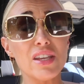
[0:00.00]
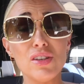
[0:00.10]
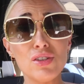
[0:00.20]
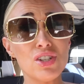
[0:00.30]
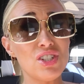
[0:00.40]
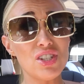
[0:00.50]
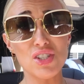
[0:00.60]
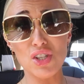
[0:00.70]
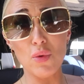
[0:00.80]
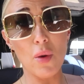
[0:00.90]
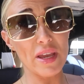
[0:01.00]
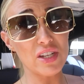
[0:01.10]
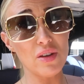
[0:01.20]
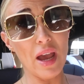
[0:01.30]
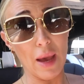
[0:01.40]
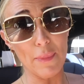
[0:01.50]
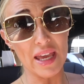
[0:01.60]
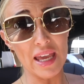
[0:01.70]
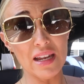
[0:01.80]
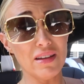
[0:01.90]
You should just do what makes you
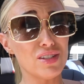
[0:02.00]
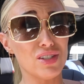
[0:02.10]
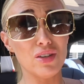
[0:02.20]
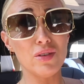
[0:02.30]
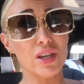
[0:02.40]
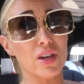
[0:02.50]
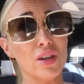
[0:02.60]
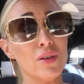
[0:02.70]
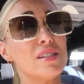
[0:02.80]
happy. Like, do you?